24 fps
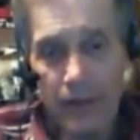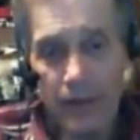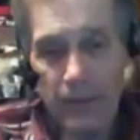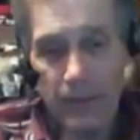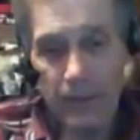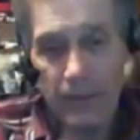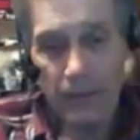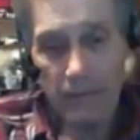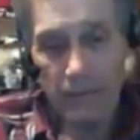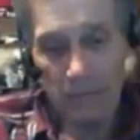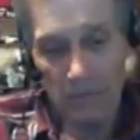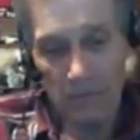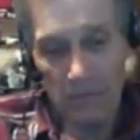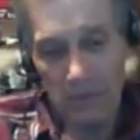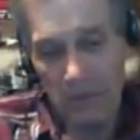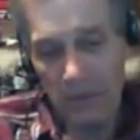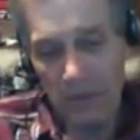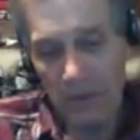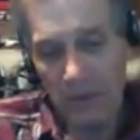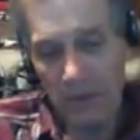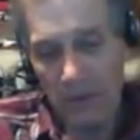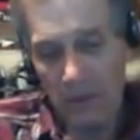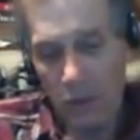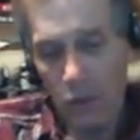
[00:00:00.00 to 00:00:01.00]

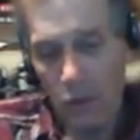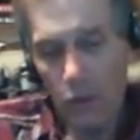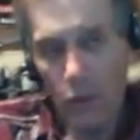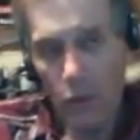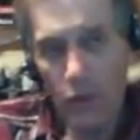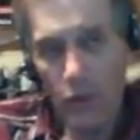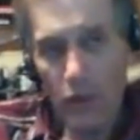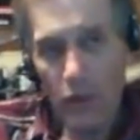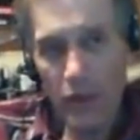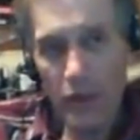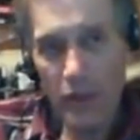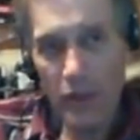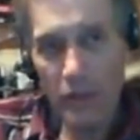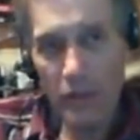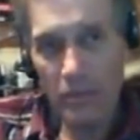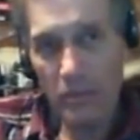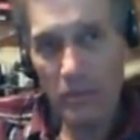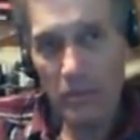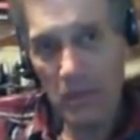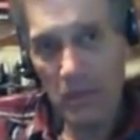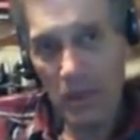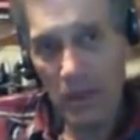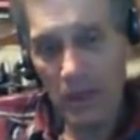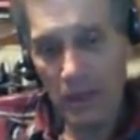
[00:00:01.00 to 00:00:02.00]
It's a new thing,
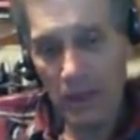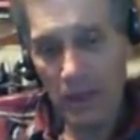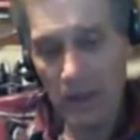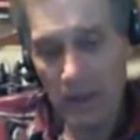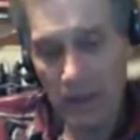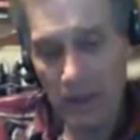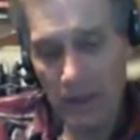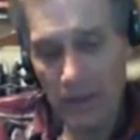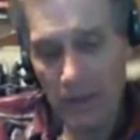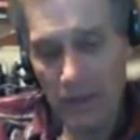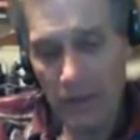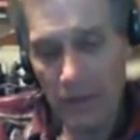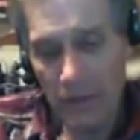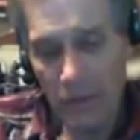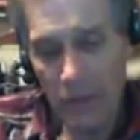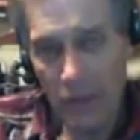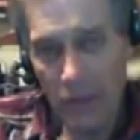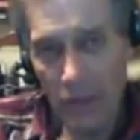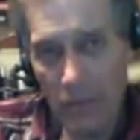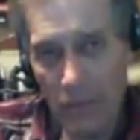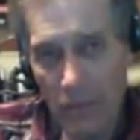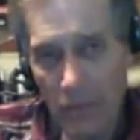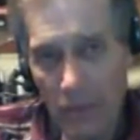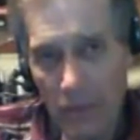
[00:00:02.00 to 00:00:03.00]
and we kind of leave some
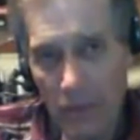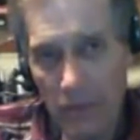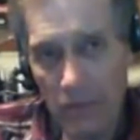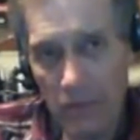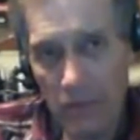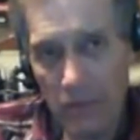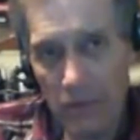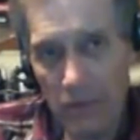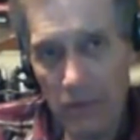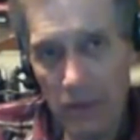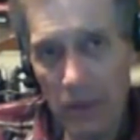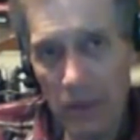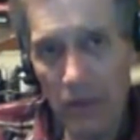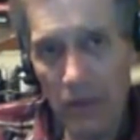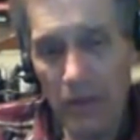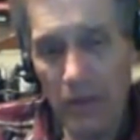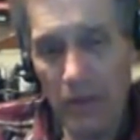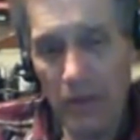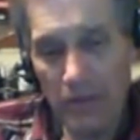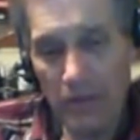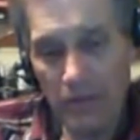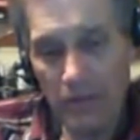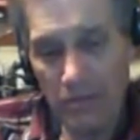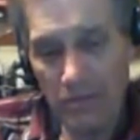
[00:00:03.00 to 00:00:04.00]
comments
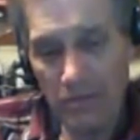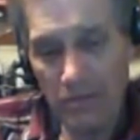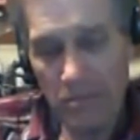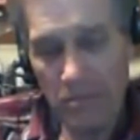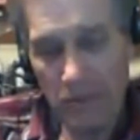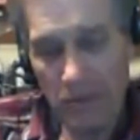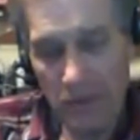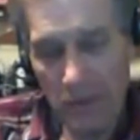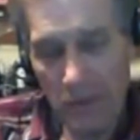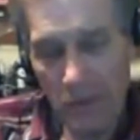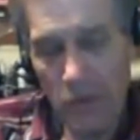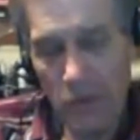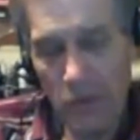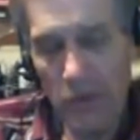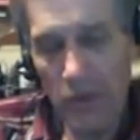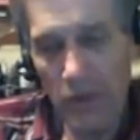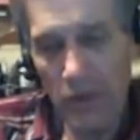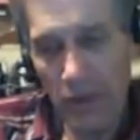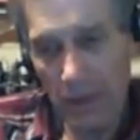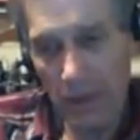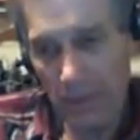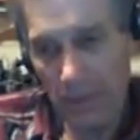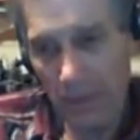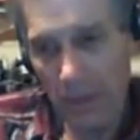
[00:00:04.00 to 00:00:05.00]
later on and see what you
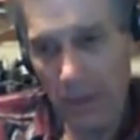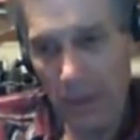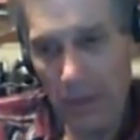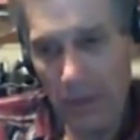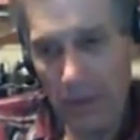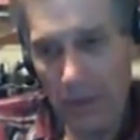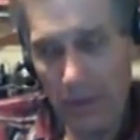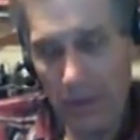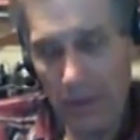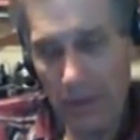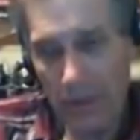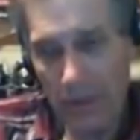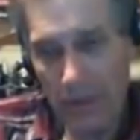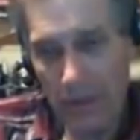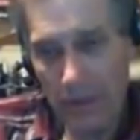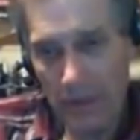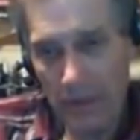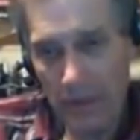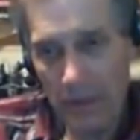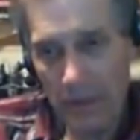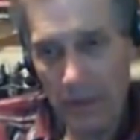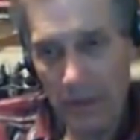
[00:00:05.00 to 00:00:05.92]
think about things.